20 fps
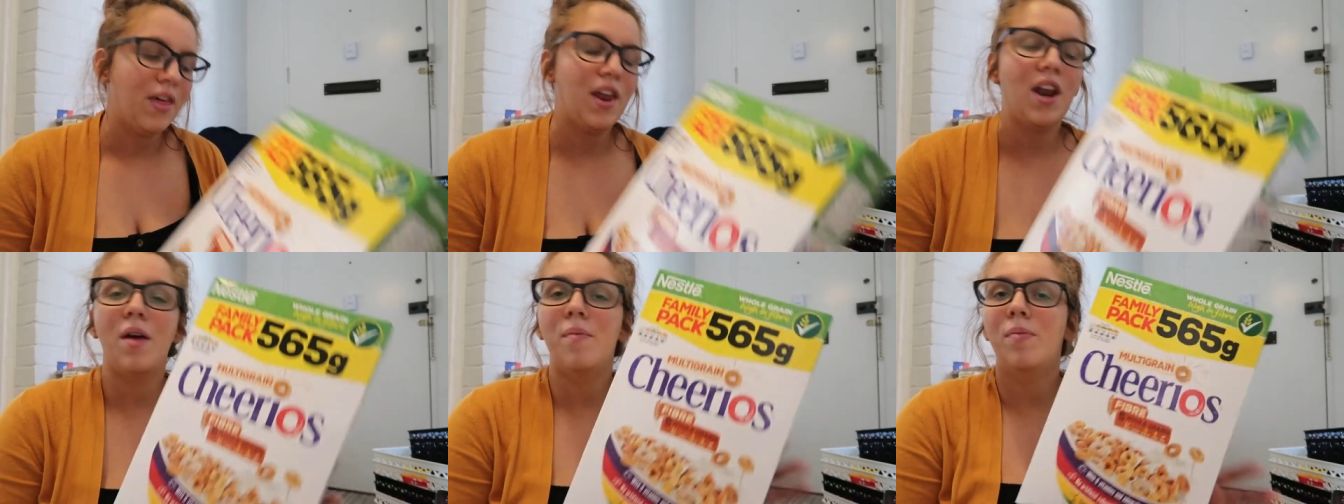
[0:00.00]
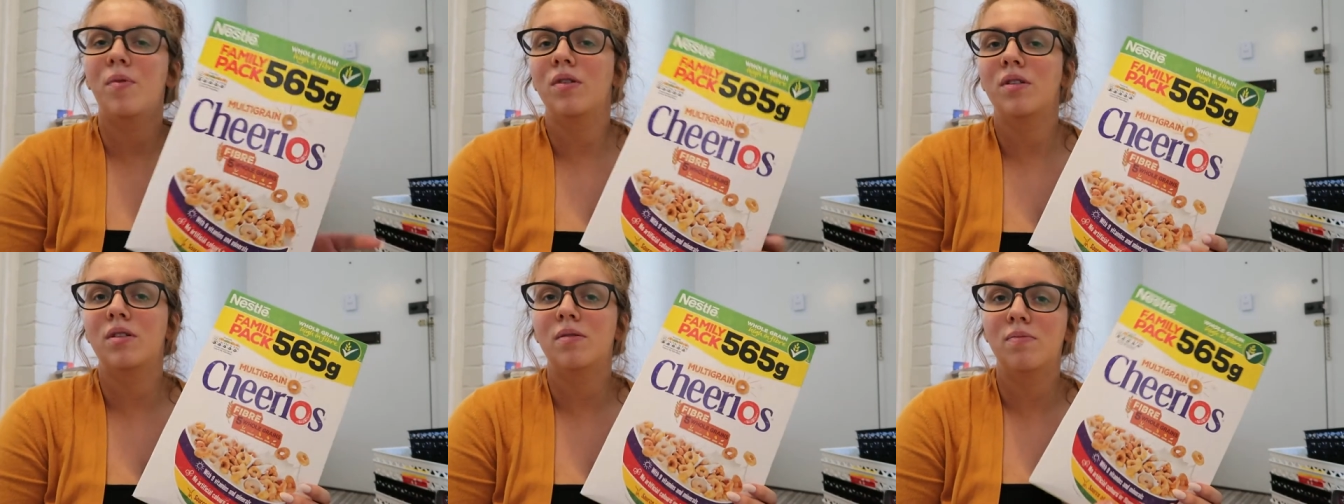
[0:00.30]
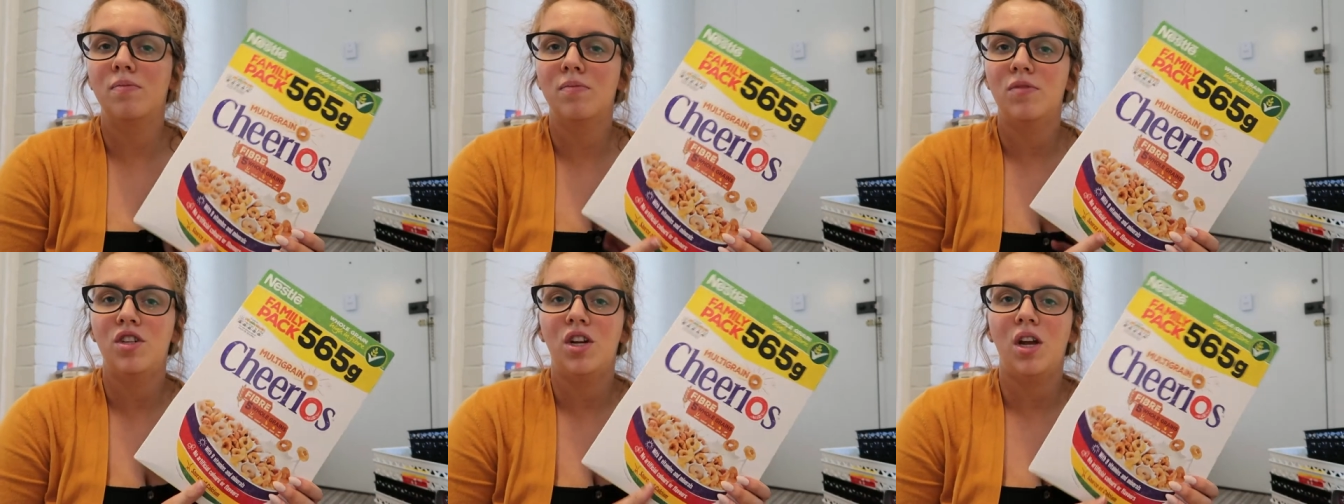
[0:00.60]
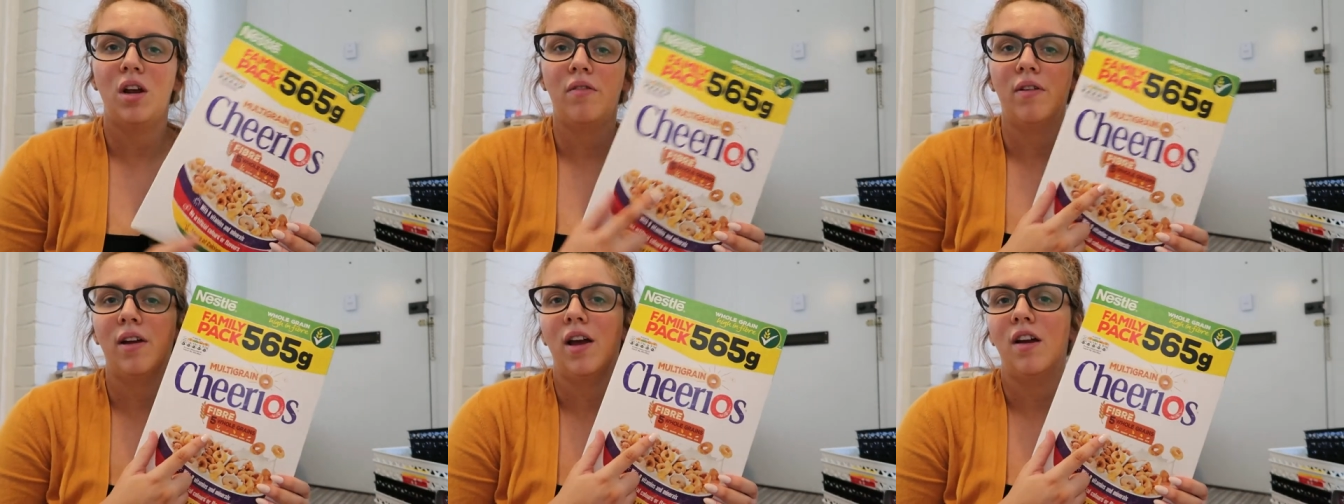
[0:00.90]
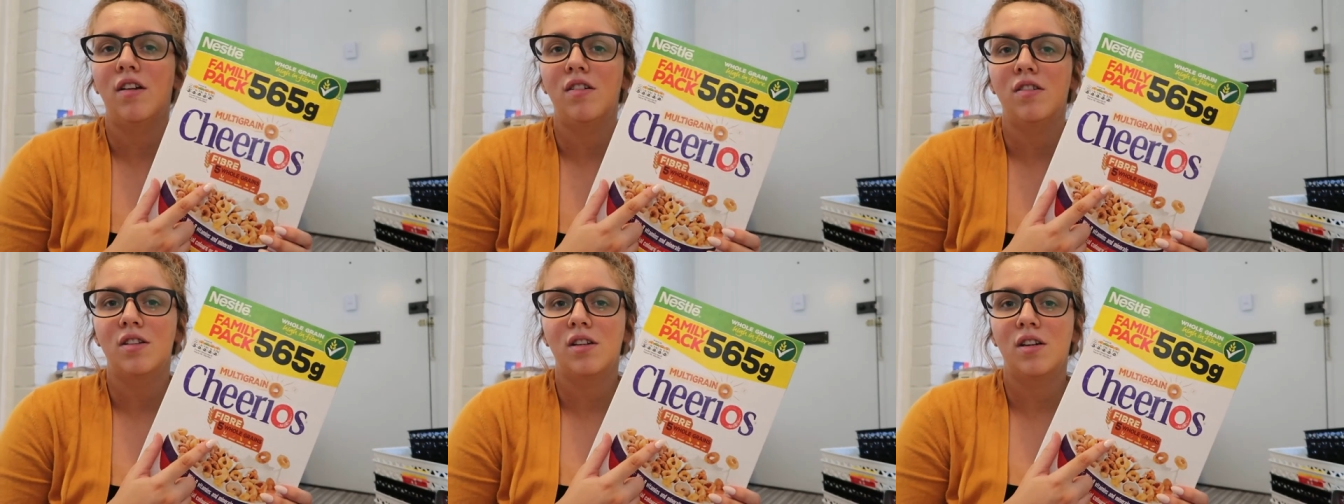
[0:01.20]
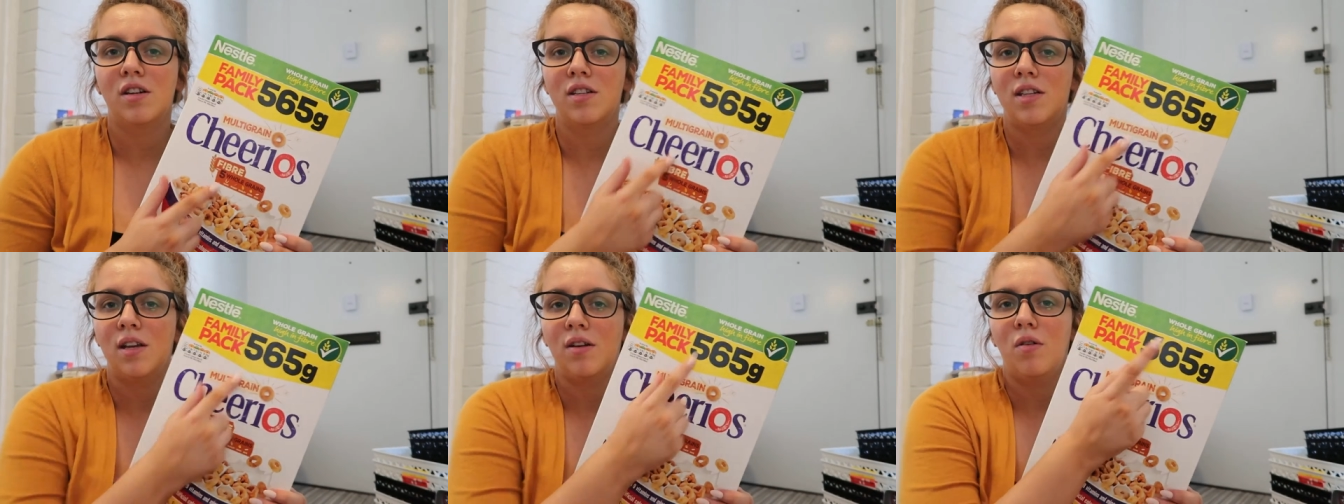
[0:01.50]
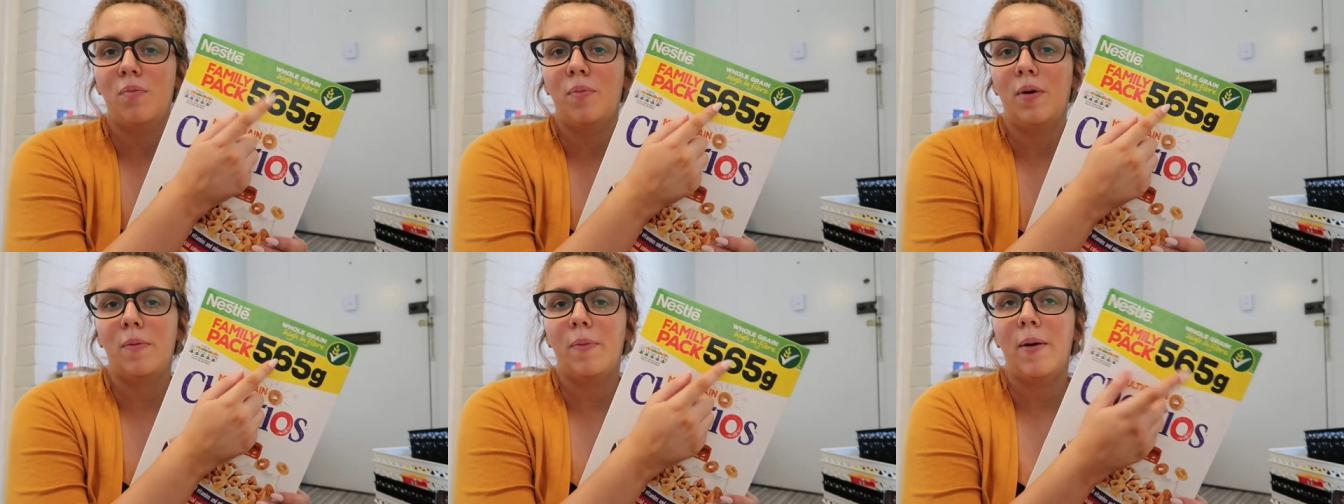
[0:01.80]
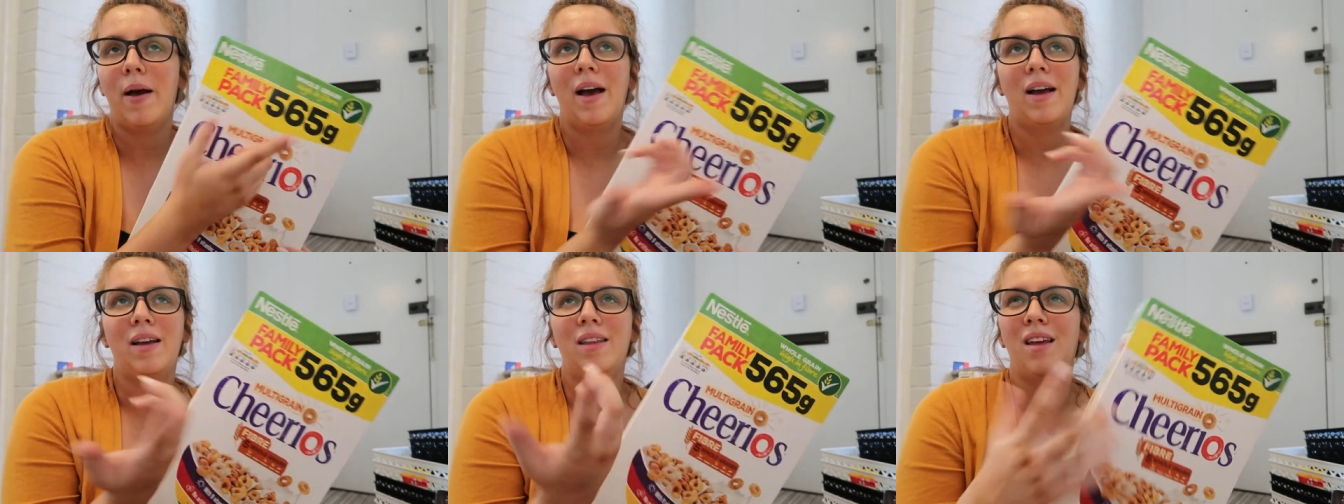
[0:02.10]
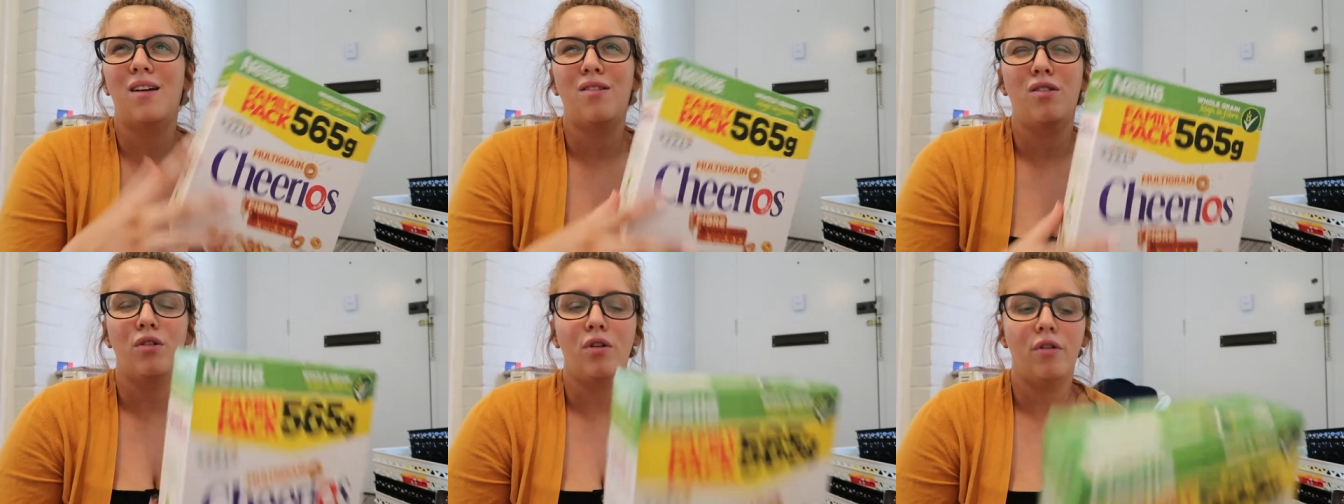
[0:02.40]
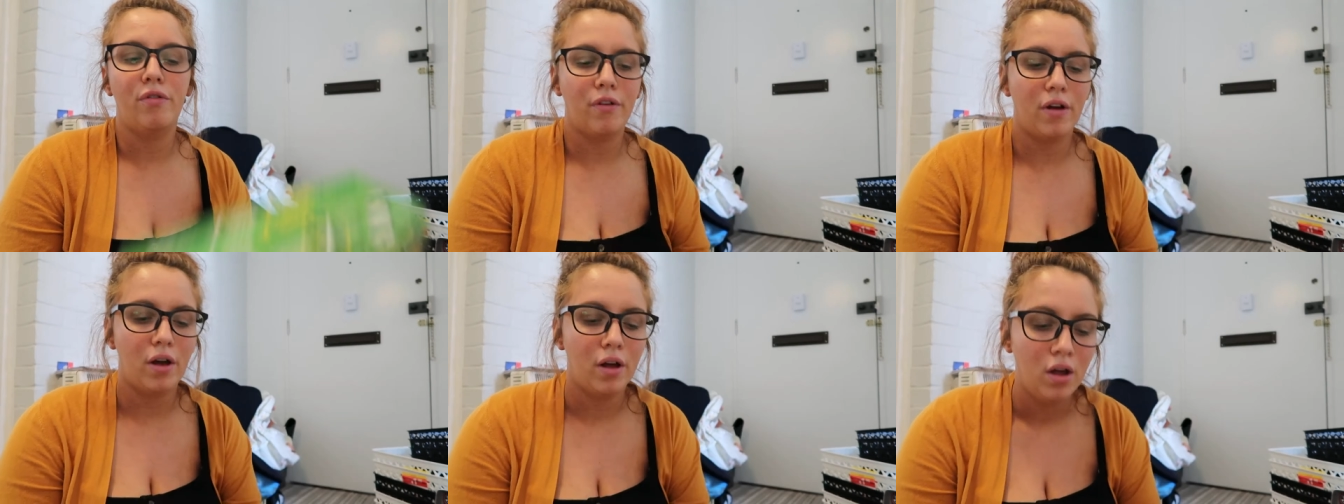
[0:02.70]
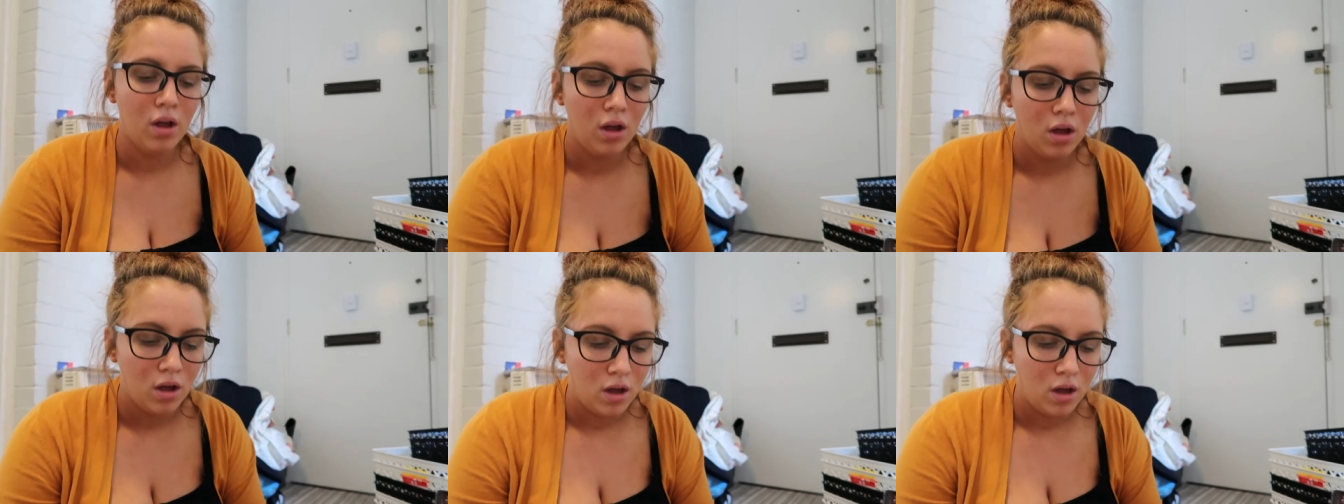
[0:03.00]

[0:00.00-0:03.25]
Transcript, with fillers: then I bought some Cheerios because they're a big pack and they're on offer.